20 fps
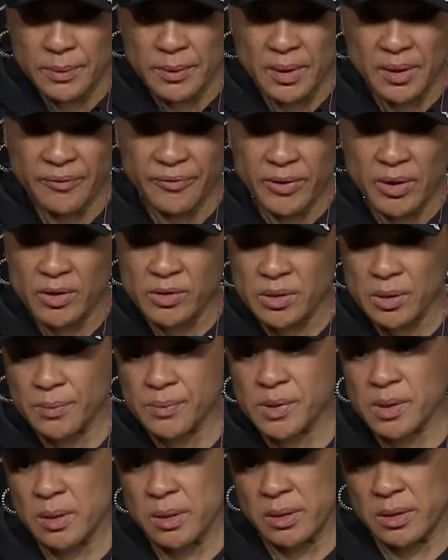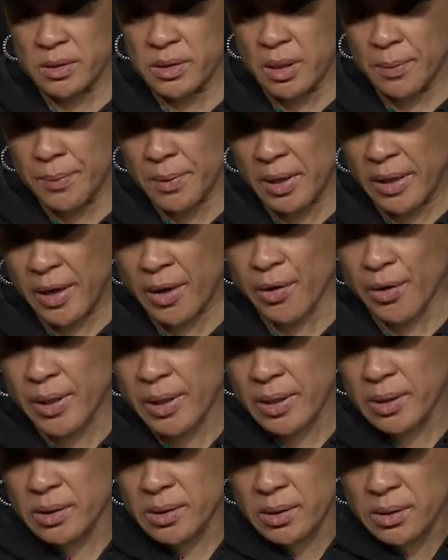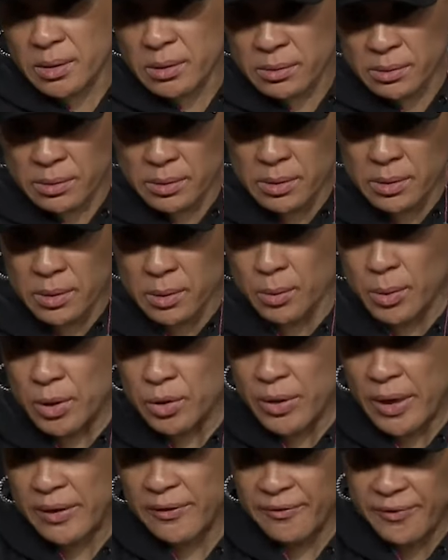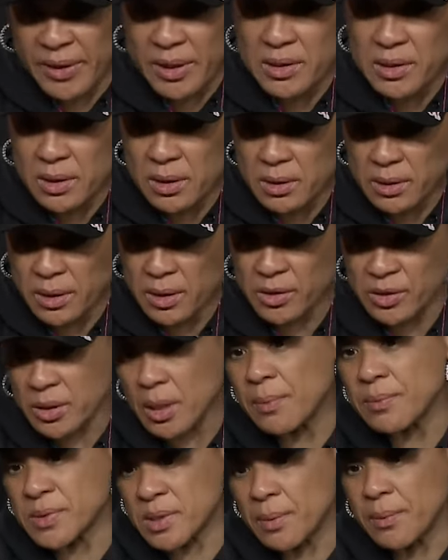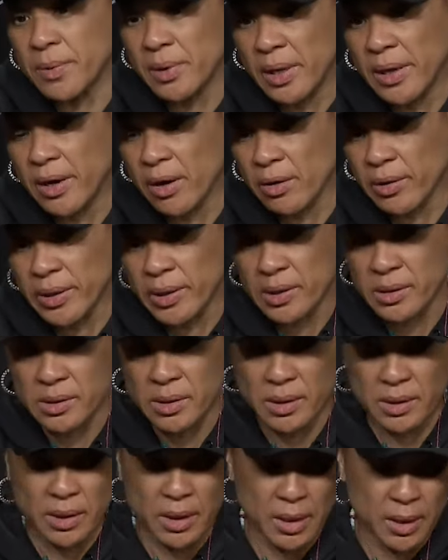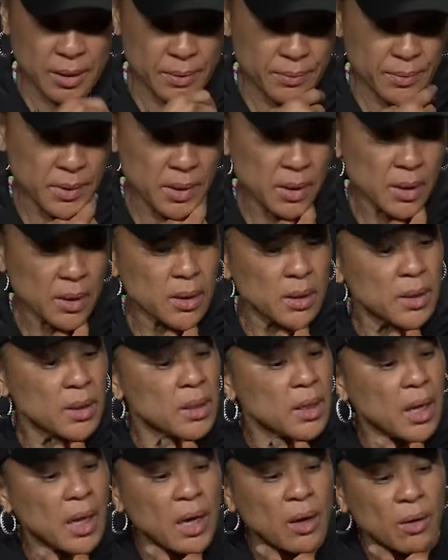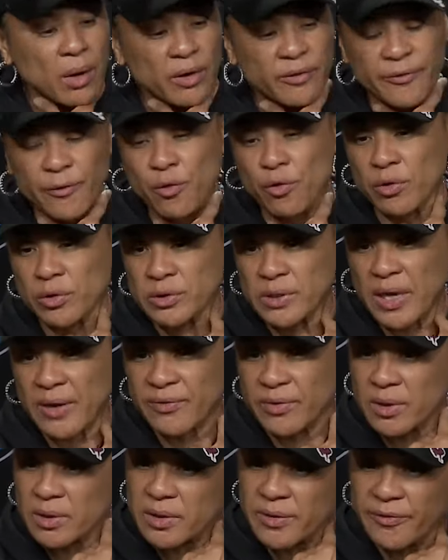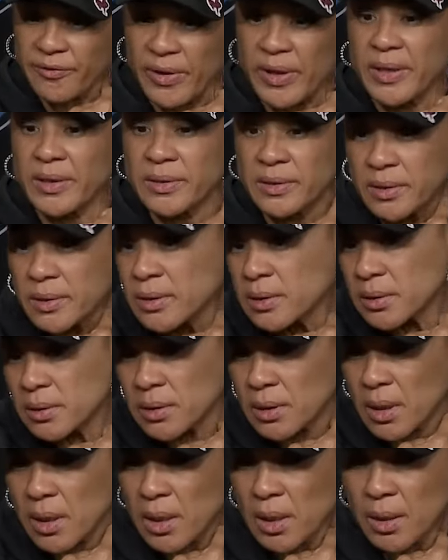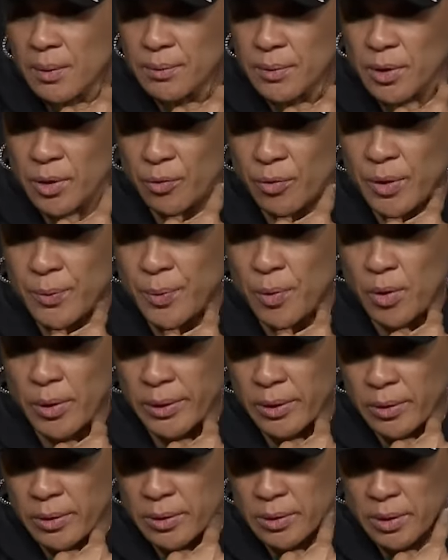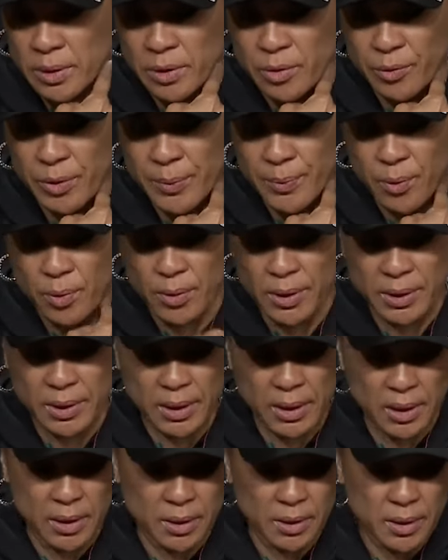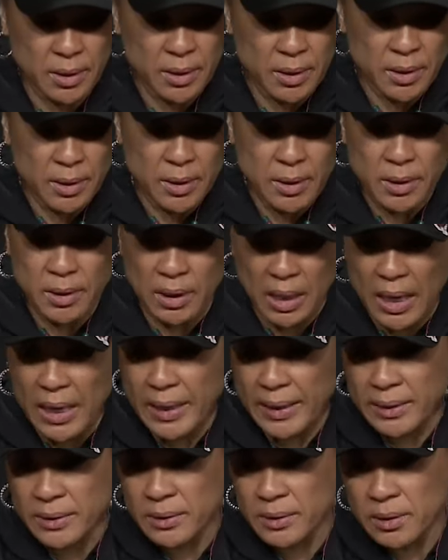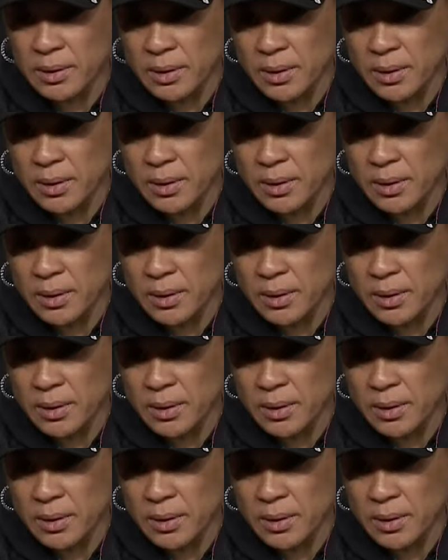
If there's some similarities, we try to fix it. There's some similarities in how our forwards have to defend the three-point line.